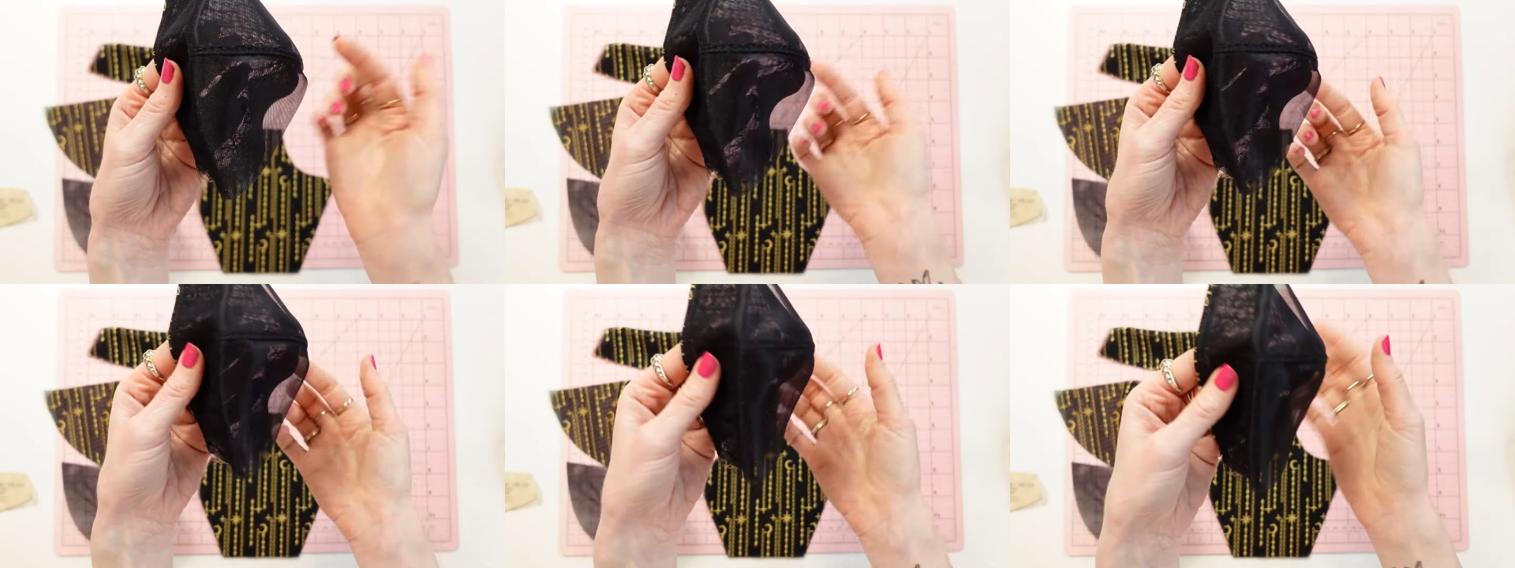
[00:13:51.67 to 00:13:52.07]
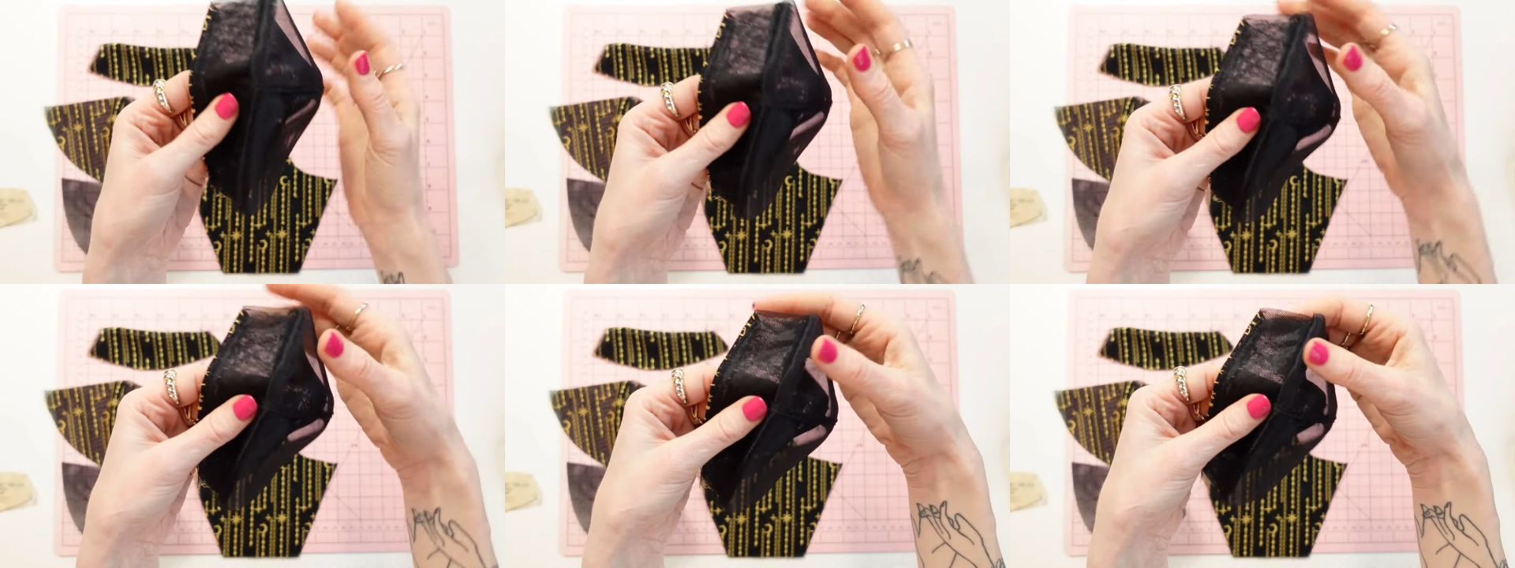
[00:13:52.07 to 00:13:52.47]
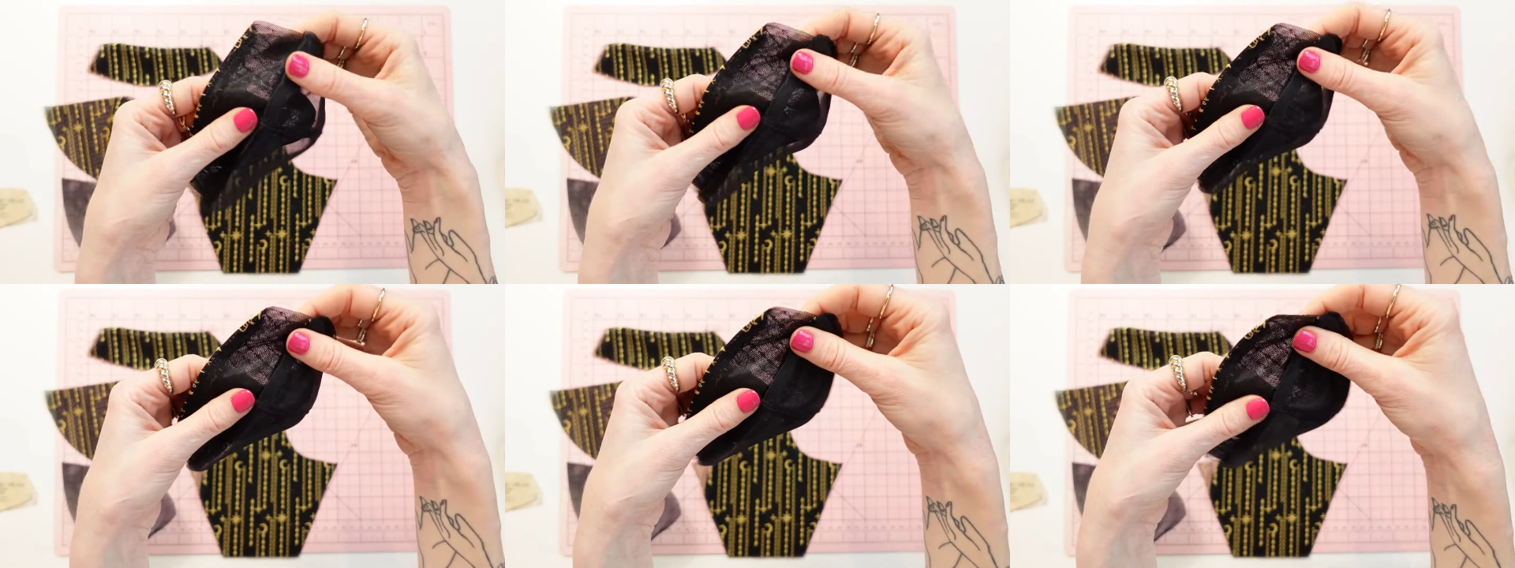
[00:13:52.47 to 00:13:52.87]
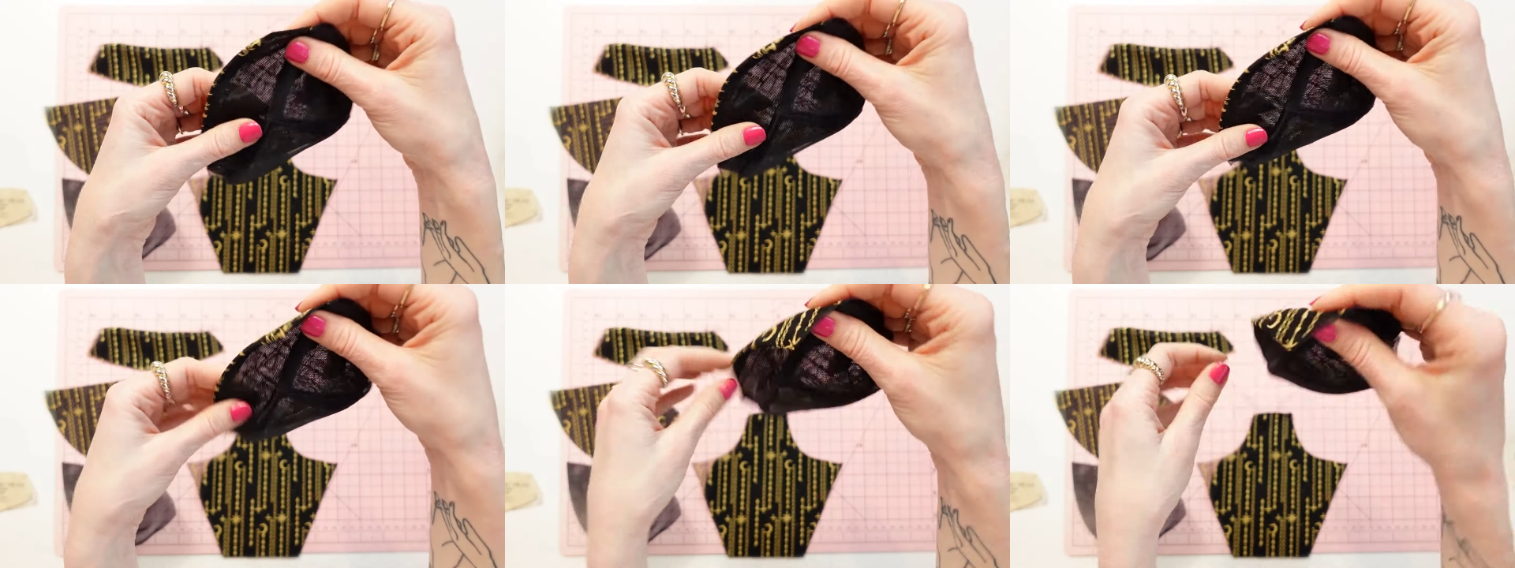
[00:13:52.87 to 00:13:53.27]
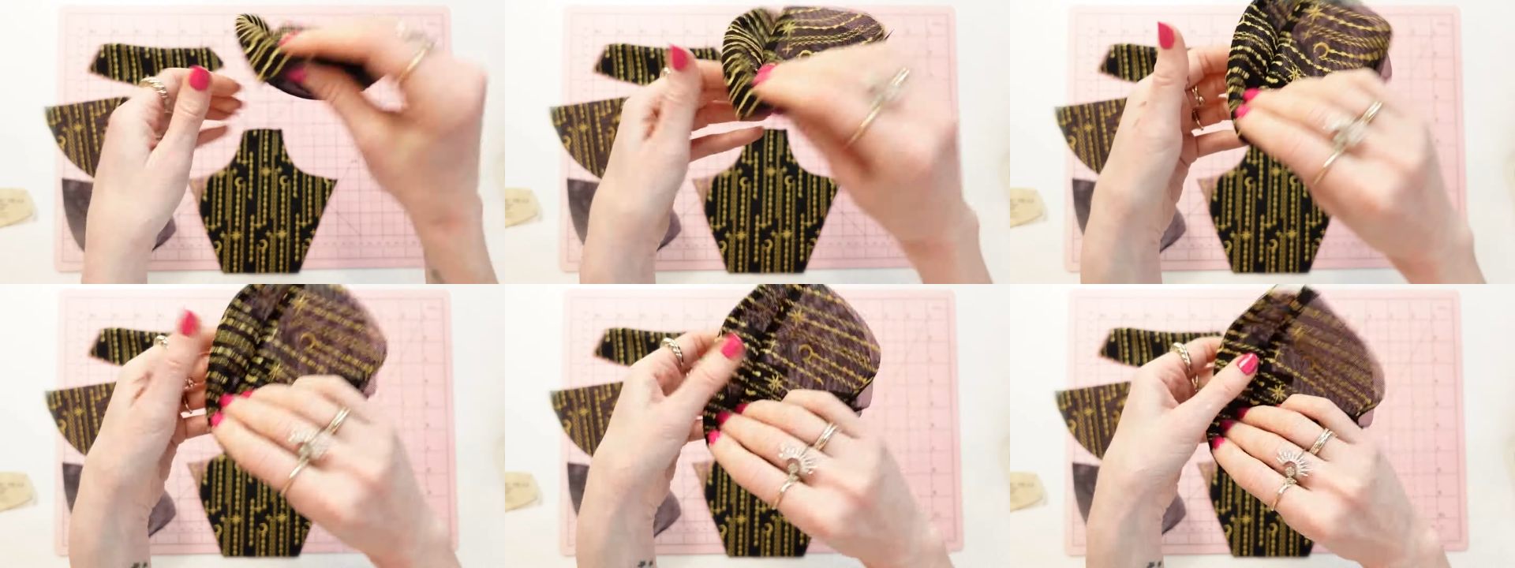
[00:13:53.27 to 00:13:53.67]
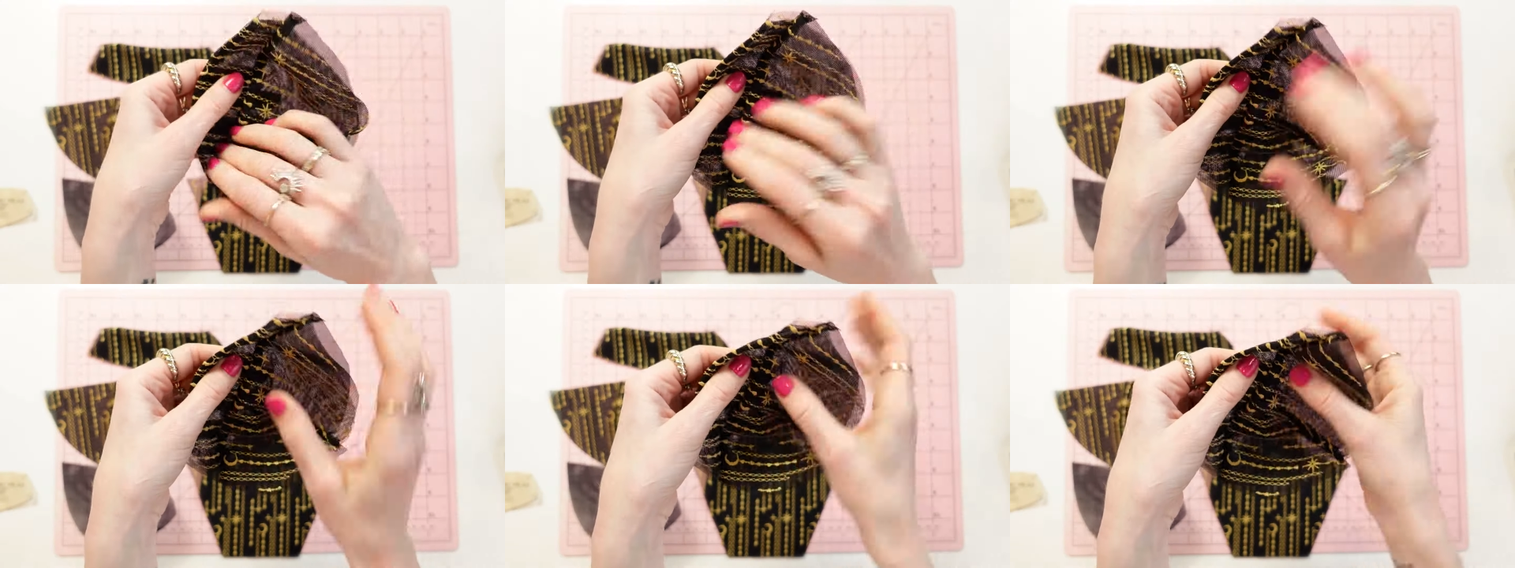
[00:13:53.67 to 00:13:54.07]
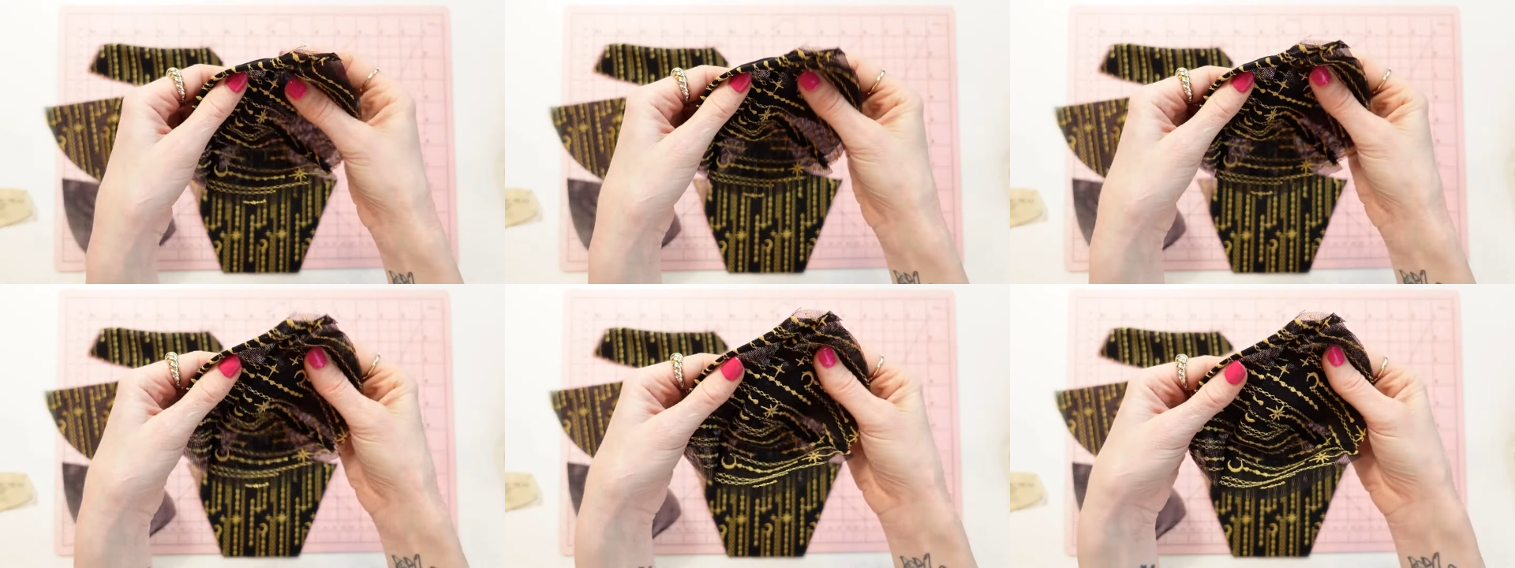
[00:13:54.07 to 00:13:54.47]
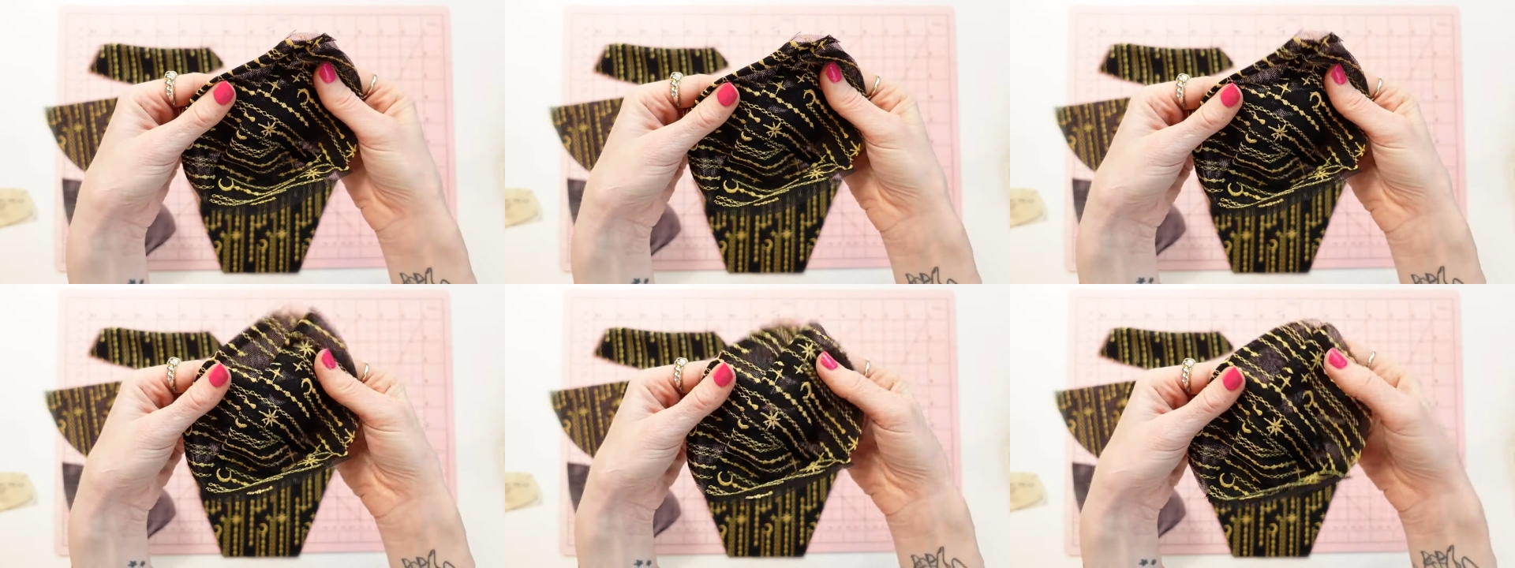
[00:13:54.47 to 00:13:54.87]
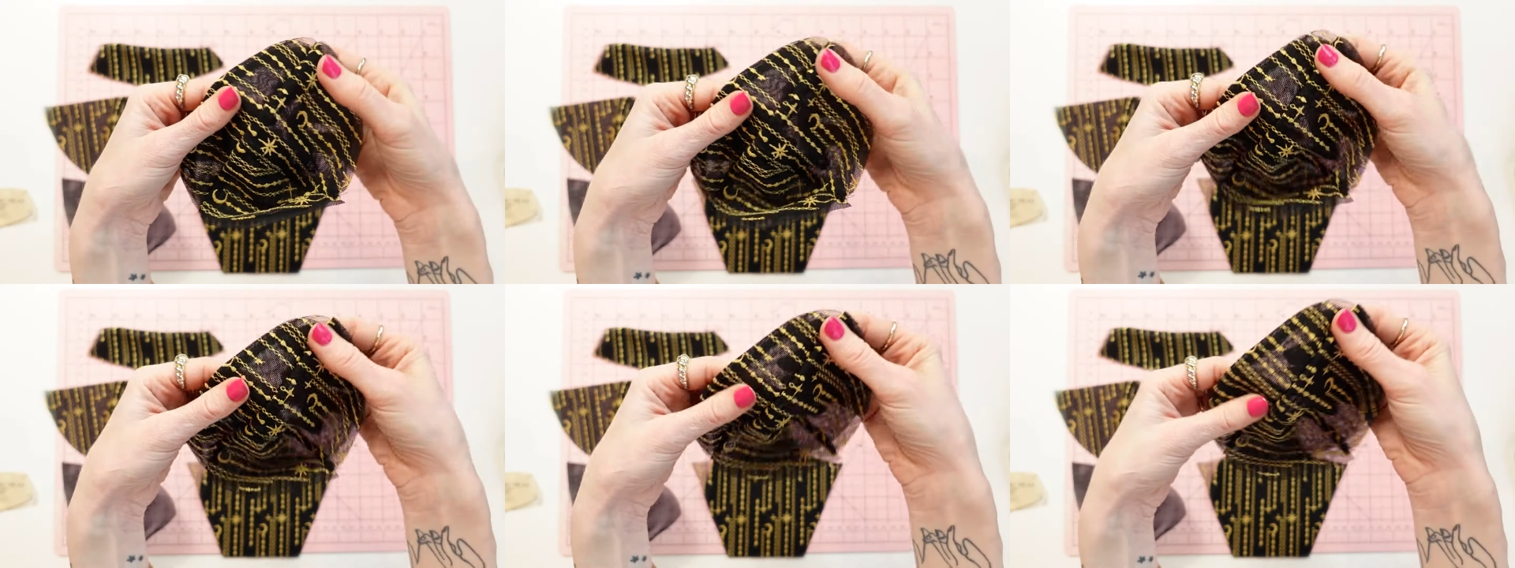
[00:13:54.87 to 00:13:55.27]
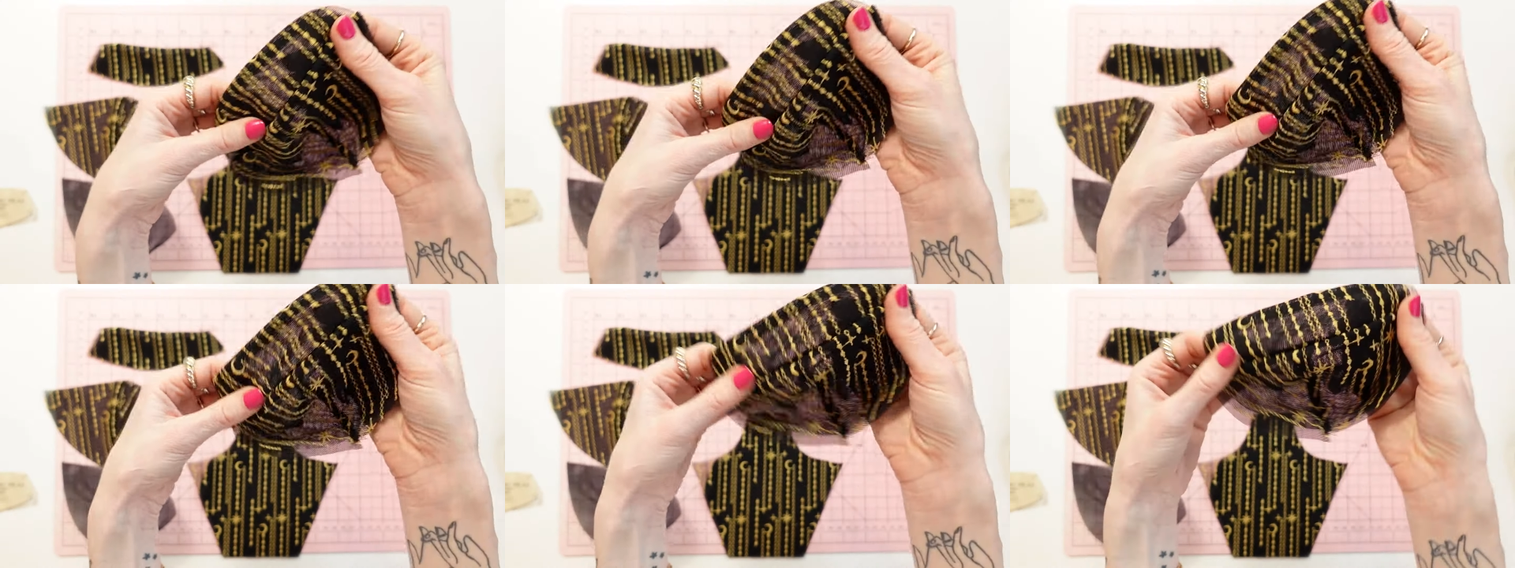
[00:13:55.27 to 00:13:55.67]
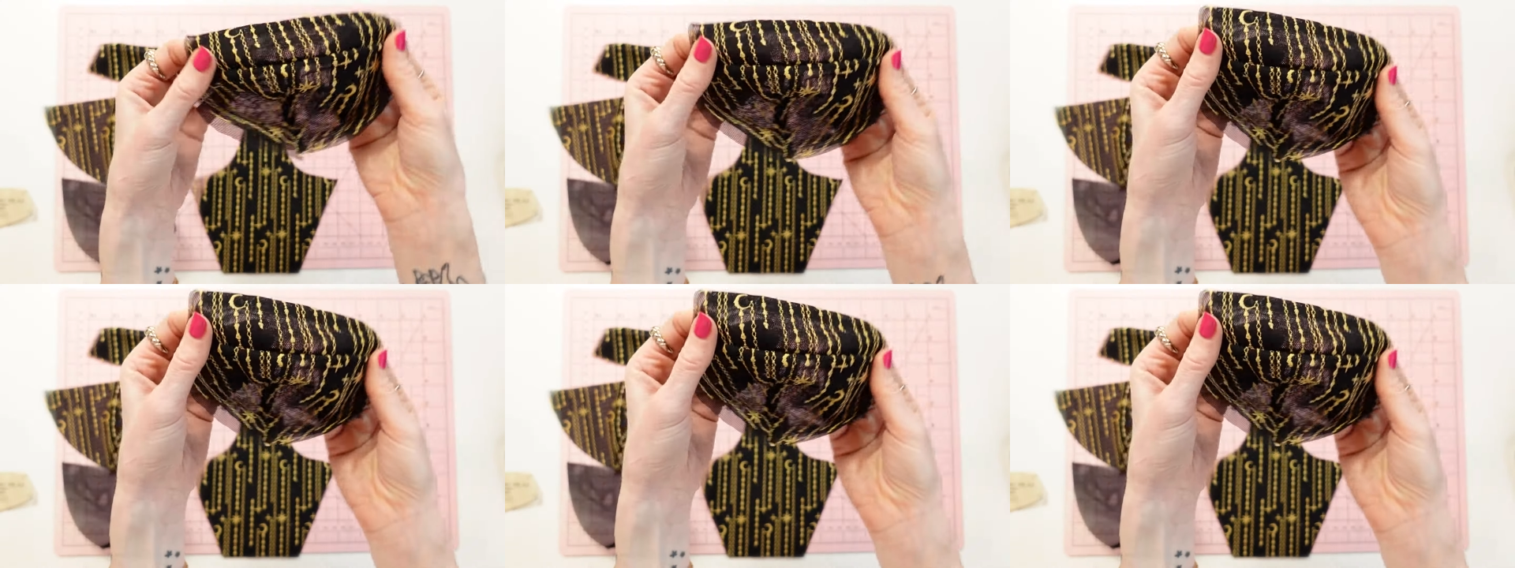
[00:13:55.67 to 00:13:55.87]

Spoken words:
Nobody's mouth can be seen.